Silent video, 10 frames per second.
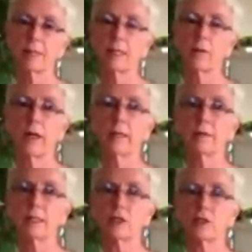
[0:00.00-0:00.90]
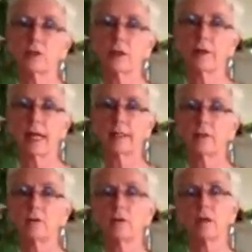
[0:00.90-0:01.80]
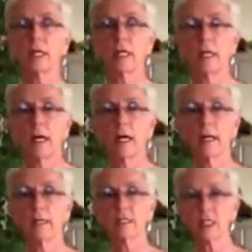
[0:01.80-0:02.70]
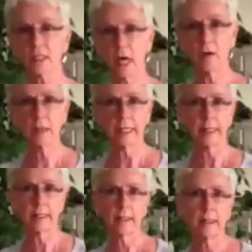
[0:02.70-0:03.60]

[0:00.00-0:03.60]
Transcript: but I want to be sure that you slowly,